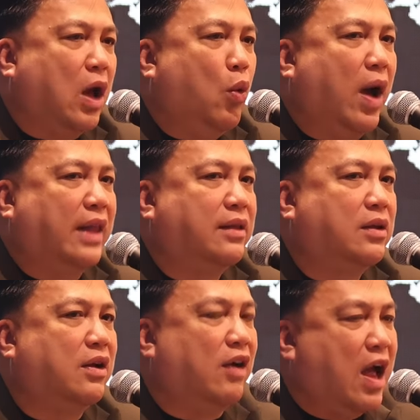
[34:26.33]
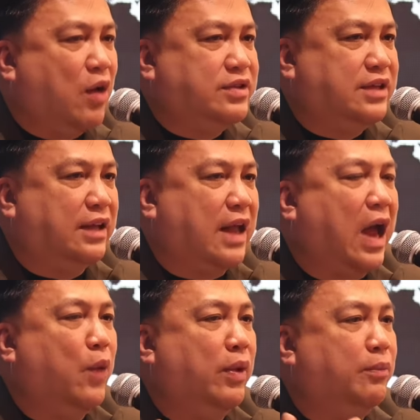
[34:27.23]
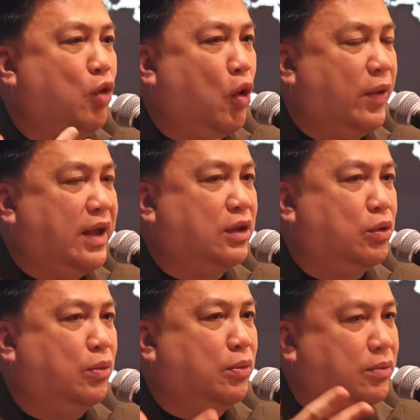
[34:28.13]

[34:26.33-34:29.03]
What crowns that I was going to,